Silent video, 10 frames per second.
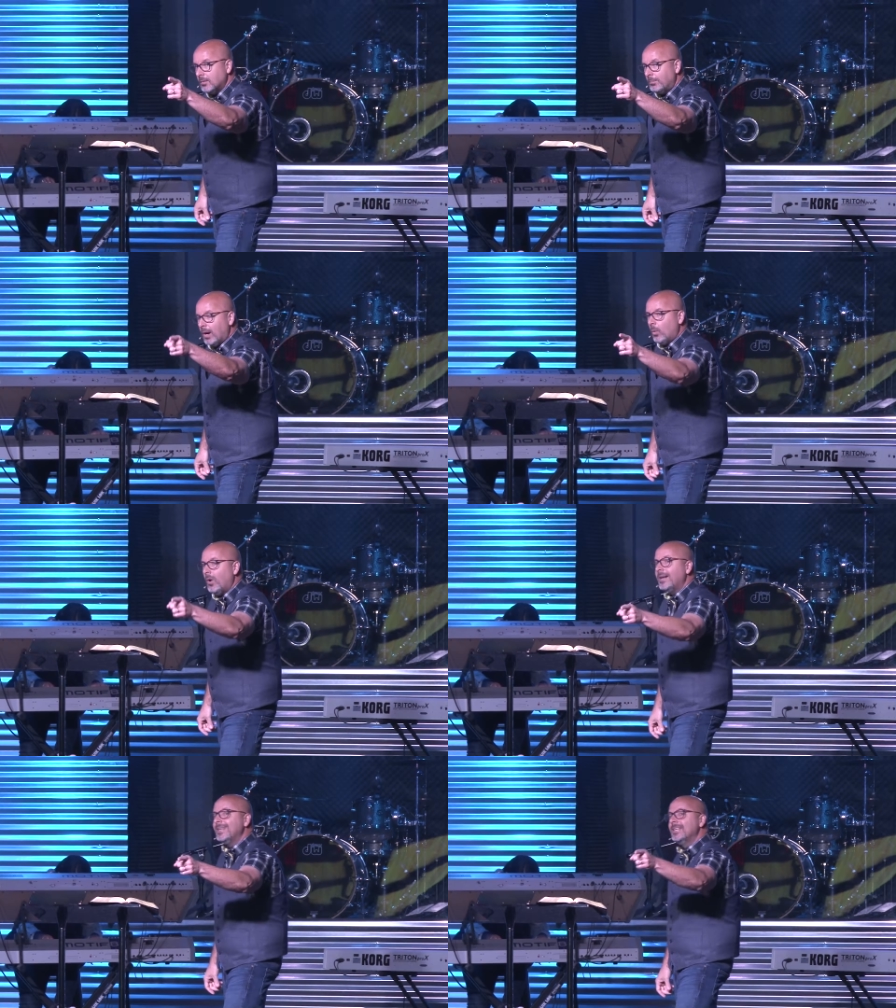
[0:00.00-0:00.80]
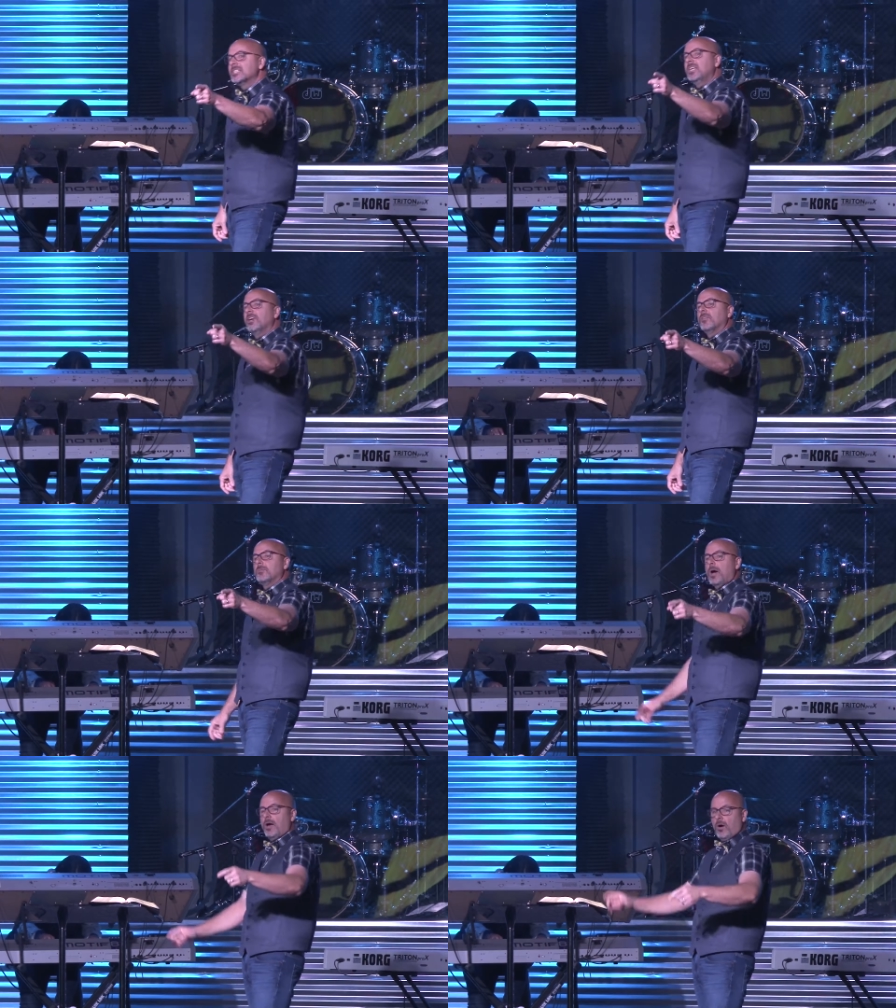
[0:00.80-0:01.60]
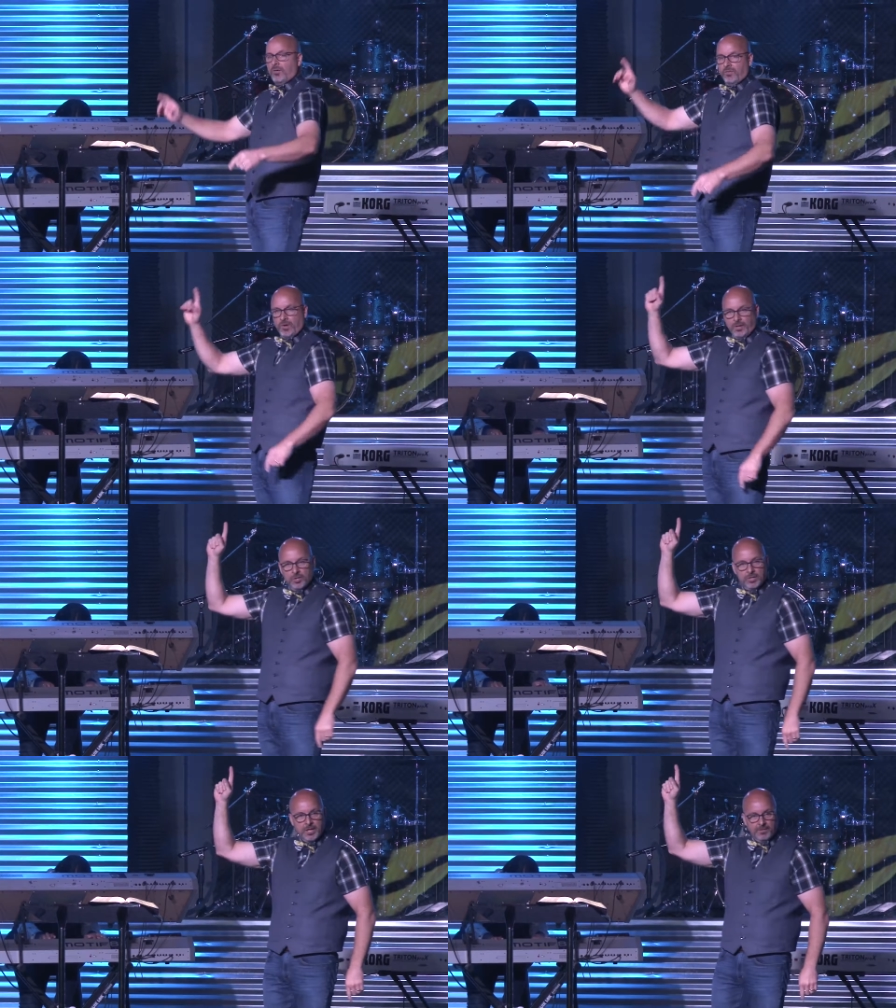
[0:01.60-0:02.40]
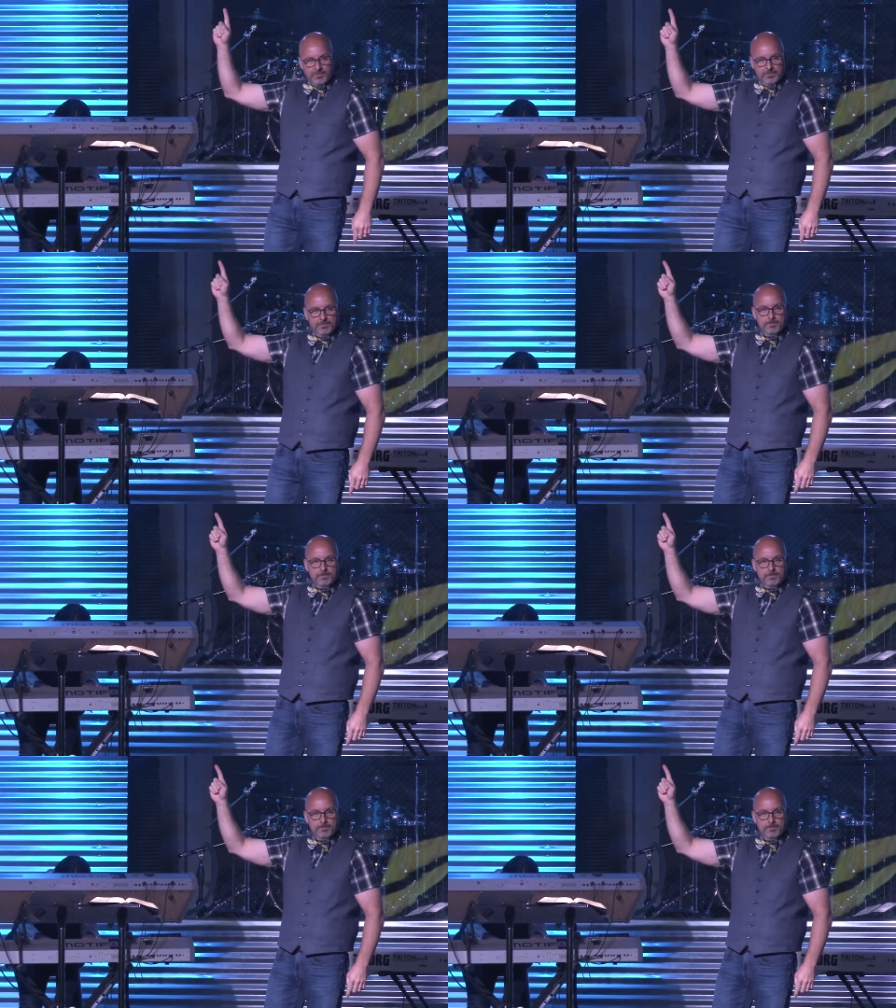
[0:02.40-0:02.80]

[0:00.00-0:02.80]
but what is given by our Father in heaven.